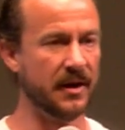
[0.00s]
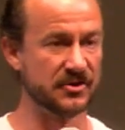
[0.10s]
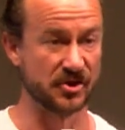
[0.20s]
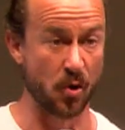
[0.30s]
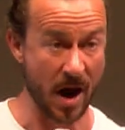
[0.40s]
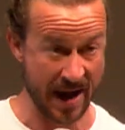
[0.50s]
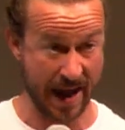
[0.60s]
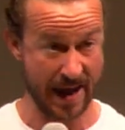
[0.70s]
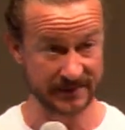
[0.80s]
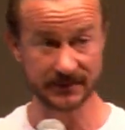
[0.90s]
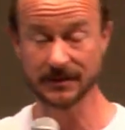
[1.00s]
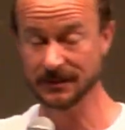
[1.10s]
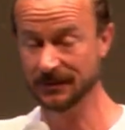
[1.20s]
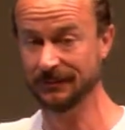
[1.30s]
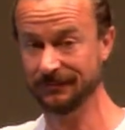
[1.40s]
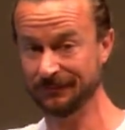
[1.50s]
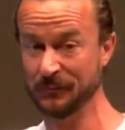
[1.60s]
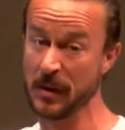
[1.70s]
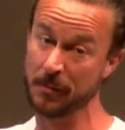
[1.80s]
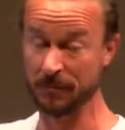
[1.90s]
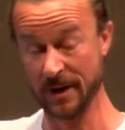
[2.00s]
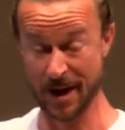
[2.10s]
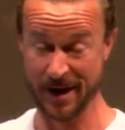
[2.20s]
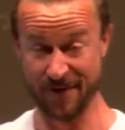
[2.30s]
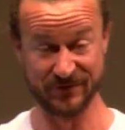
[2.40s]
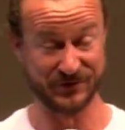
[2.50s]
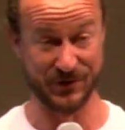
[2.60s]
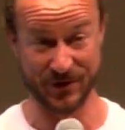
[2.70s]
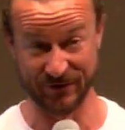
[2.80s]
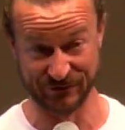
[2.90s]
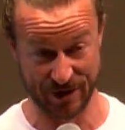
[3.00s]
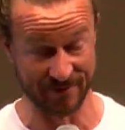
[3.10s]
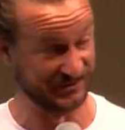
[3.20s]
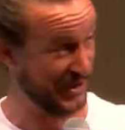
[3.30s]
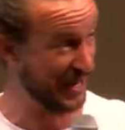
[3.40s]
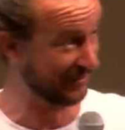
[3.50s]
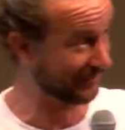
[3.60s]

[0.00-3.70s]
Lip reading: So I asked, may I have a turn on the drama triangle?